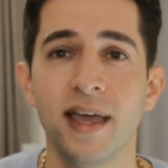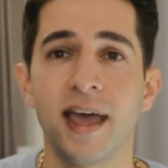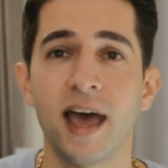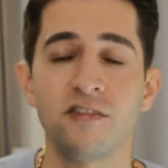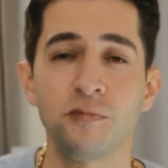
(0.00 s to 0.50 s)

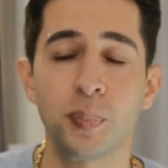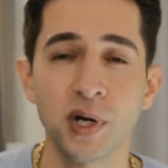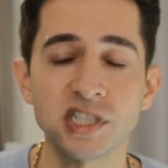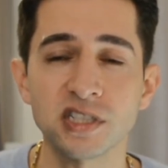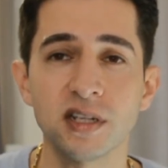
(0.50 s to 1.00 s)
have
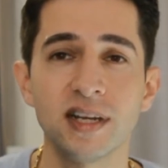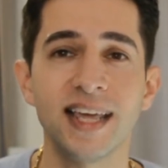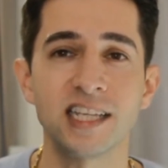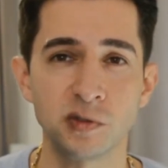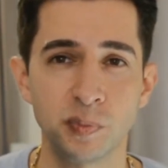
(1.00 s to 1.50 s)
personally
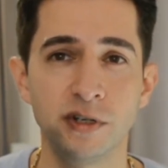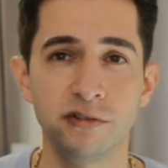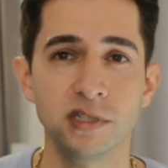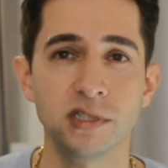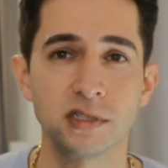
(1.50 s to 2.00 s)

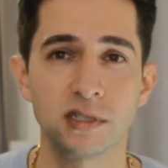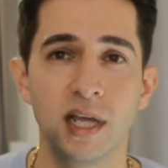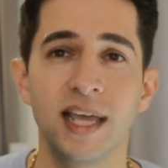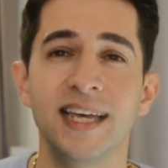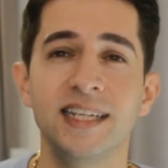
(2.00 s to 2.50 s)
experienced,
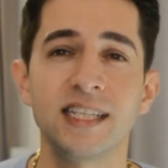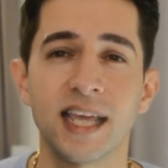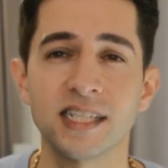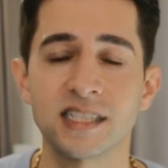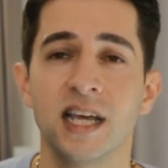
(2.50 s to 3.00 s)
and it
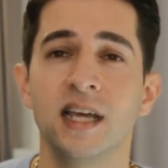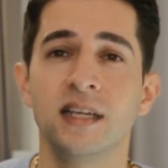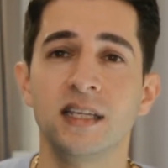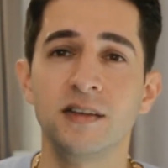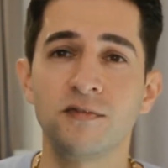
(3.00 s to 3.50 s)
has
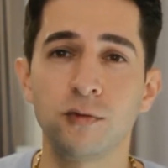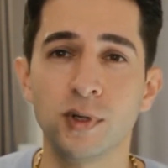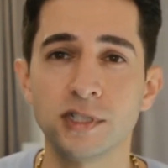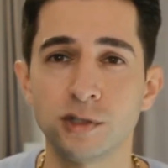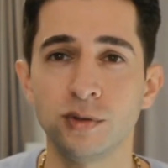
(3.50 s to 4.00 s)

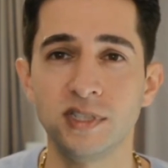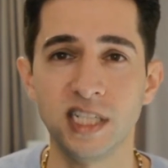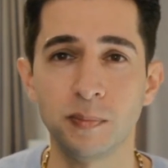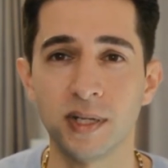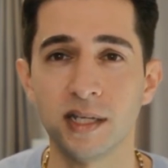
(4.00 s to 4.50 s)
influenced you
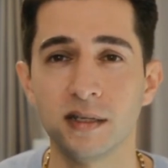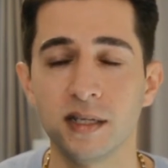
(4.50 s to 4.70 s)
deeply.